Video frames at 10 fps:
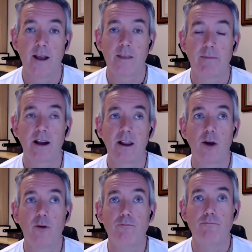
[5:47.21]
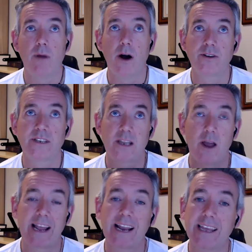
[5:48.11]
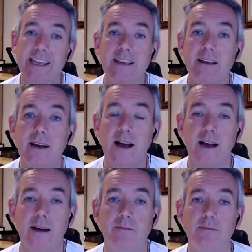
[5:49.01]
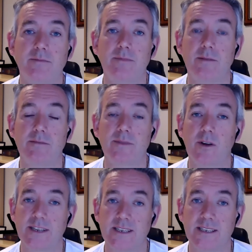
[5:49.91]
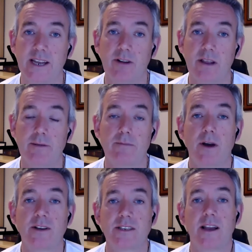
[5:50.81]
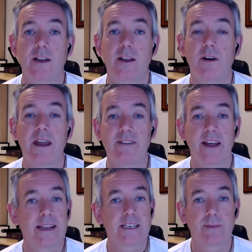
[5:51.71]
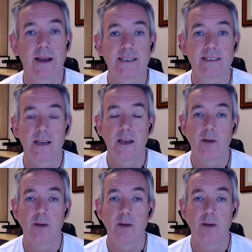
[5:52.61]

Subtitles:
The bungalow most likely, not necessarily, but most likely won't have attic space,